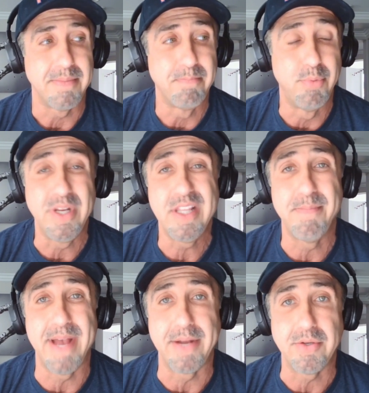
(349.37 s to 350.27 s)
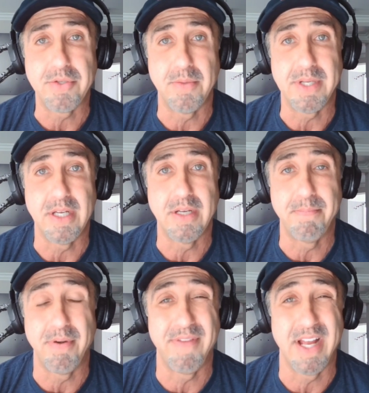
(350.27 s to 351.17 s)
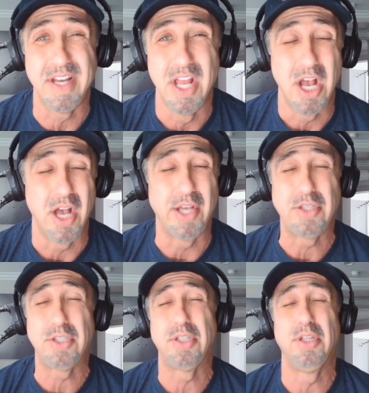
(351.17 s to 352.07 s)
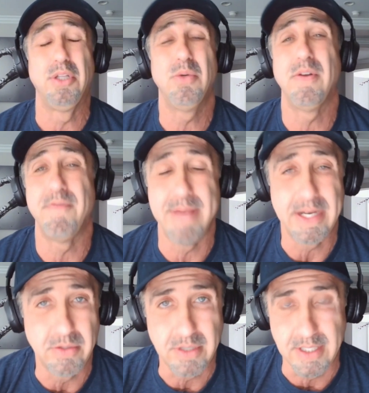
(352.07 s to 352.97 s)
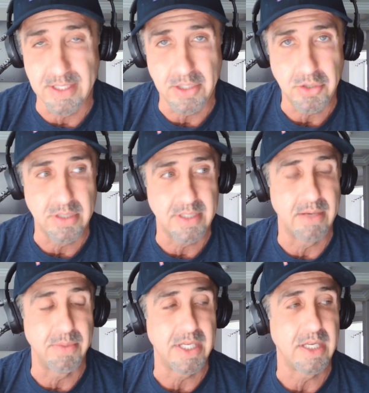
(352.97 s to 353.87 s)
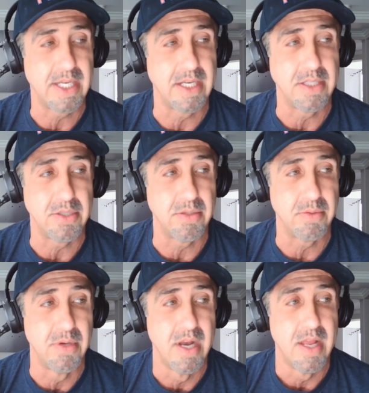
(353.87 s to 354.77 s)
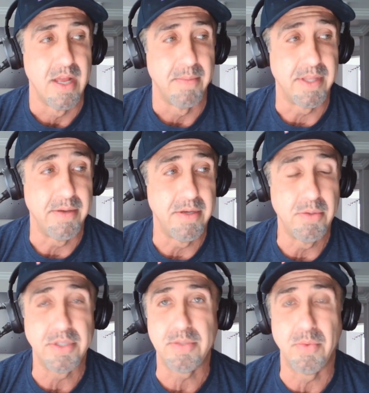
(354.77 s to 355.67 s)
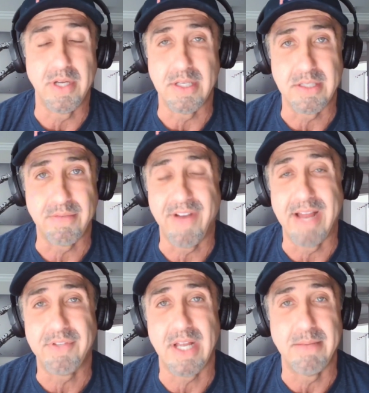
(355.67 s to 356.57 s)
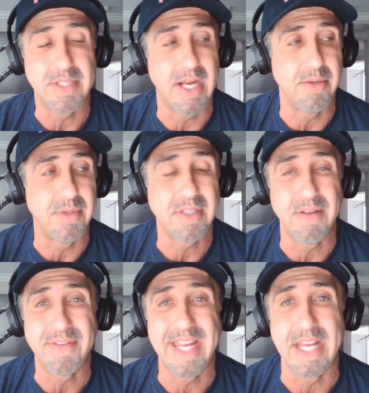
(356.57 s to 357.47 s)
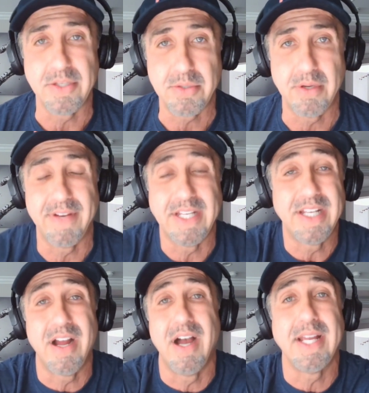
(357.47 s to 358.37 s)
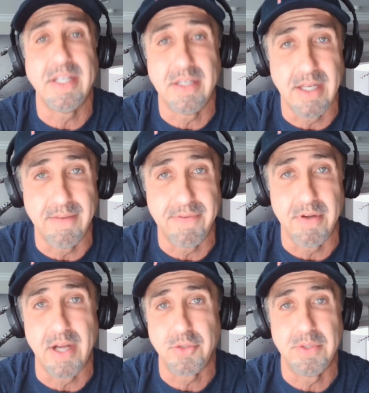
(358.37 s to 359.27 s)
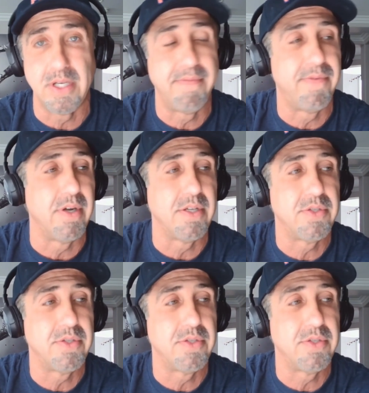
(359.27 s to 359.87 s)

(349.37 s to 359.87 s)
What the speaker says: breathe better, so we can prevent a slew of medical conditions that we can get into. But the newest one is 5 times higher risk of cancer of any kind if you're not treated for it.